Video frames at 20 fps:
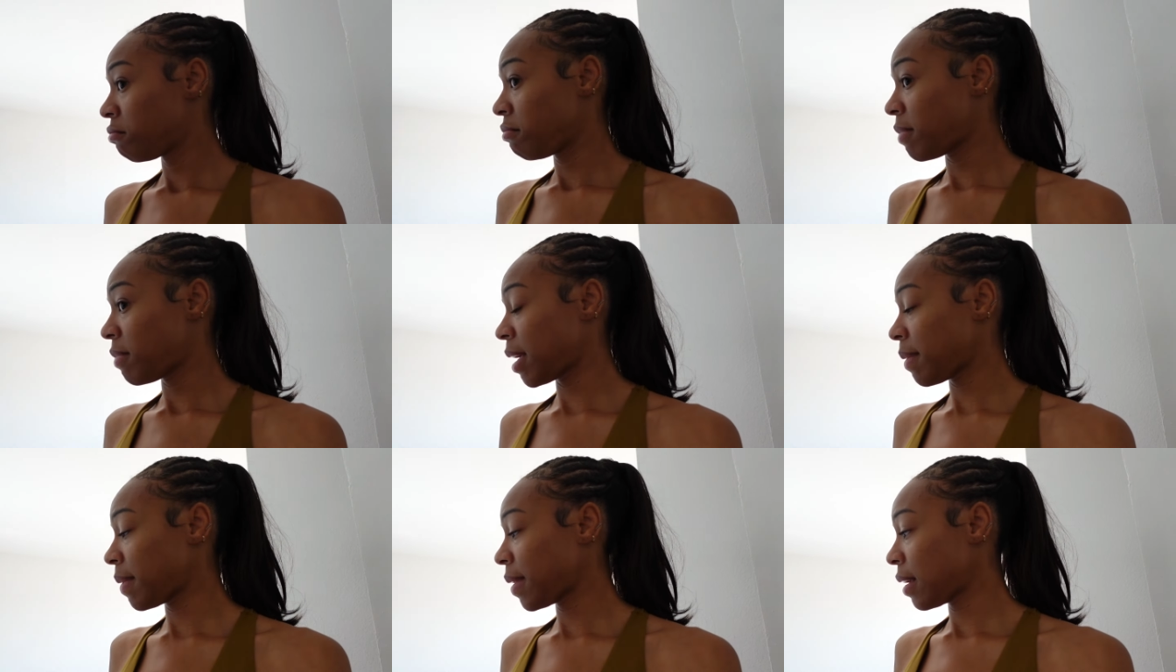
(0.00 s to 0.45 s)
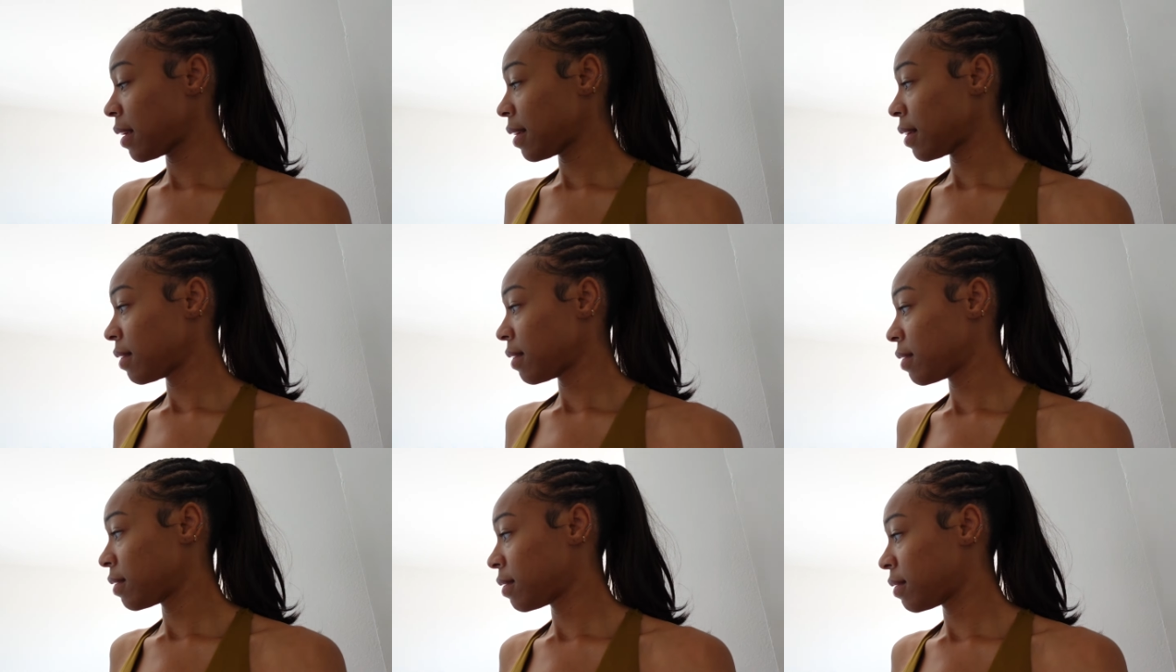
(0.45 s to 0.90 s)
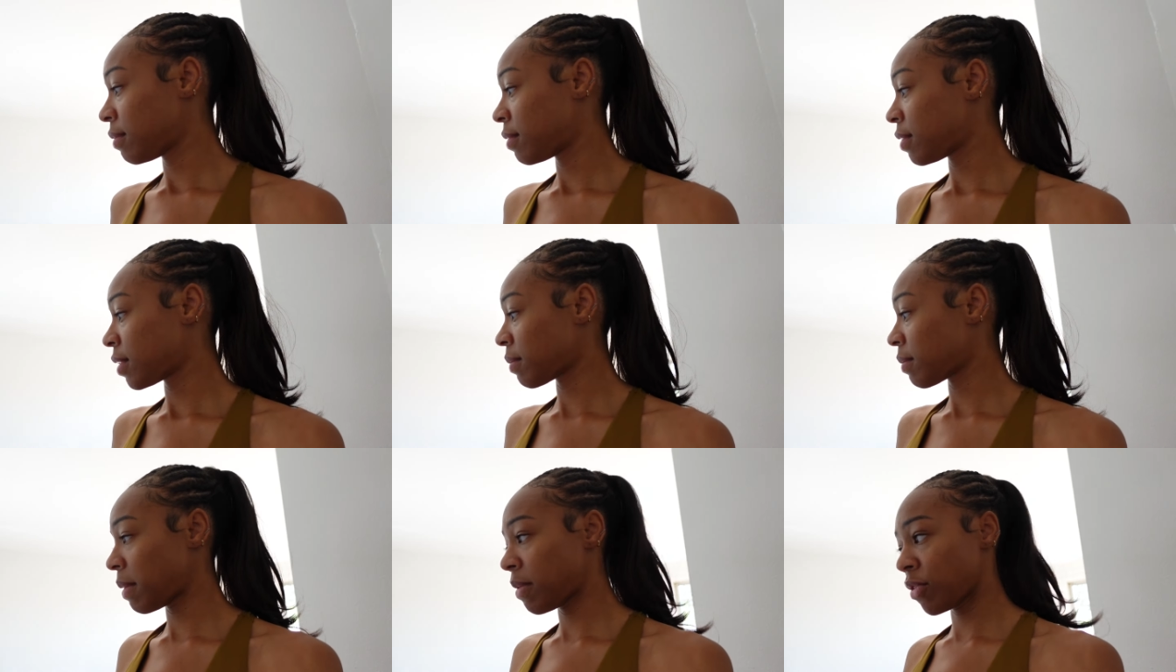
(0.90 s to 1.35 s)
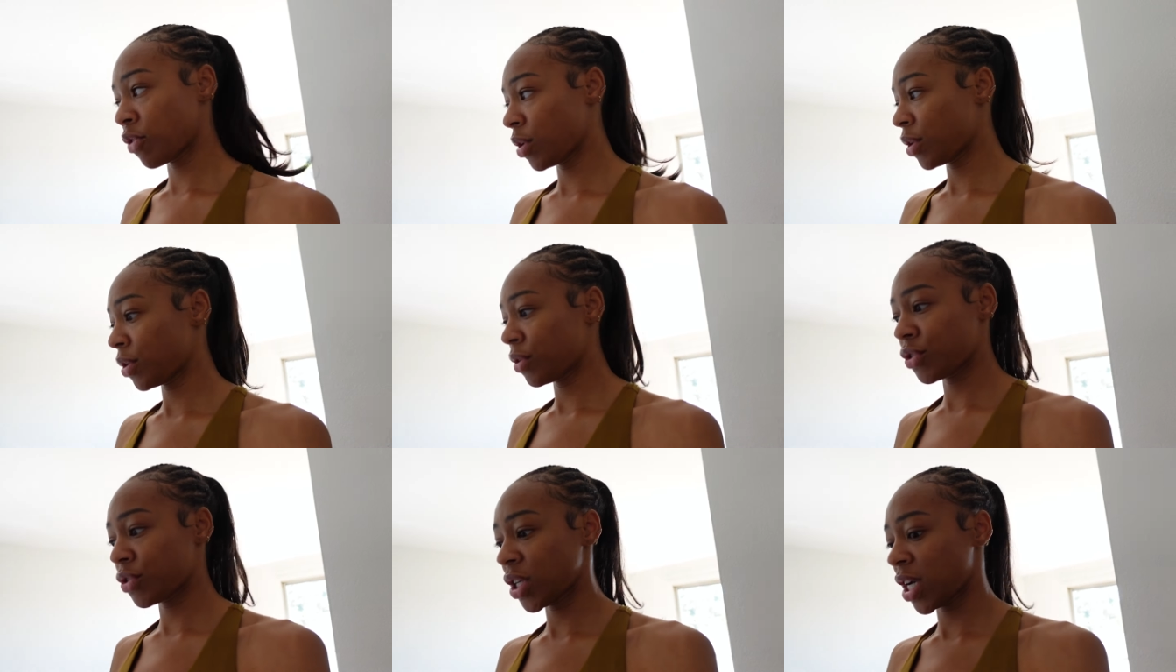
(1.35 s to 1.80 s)
maybe, maybe three
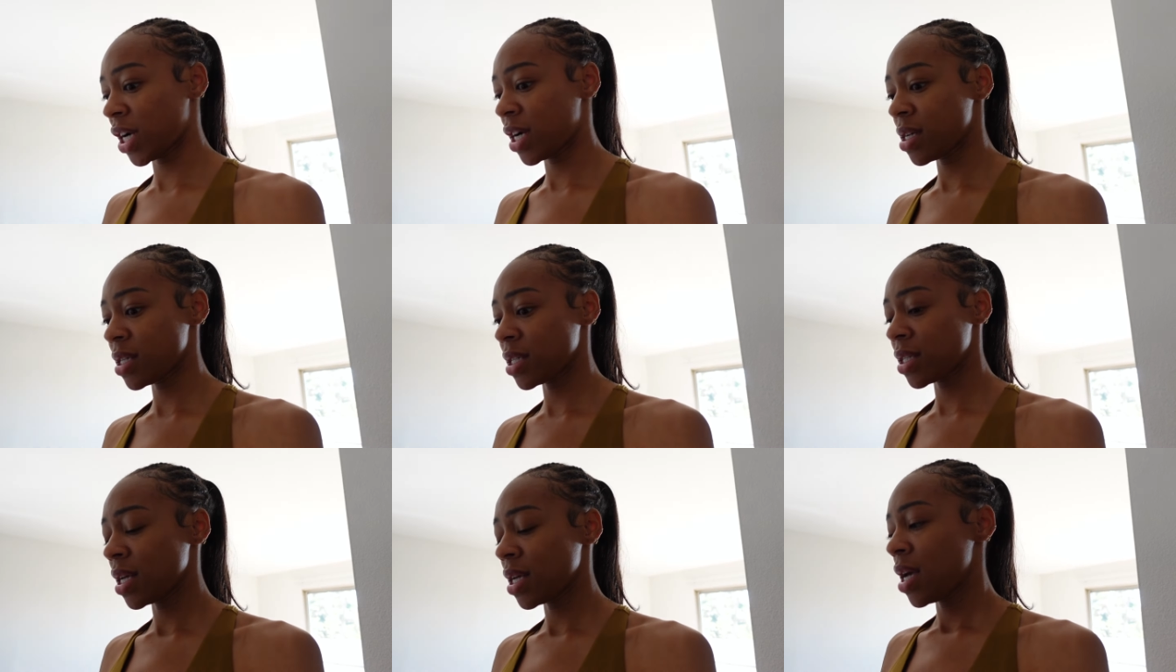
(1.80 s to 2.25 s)
little chairs.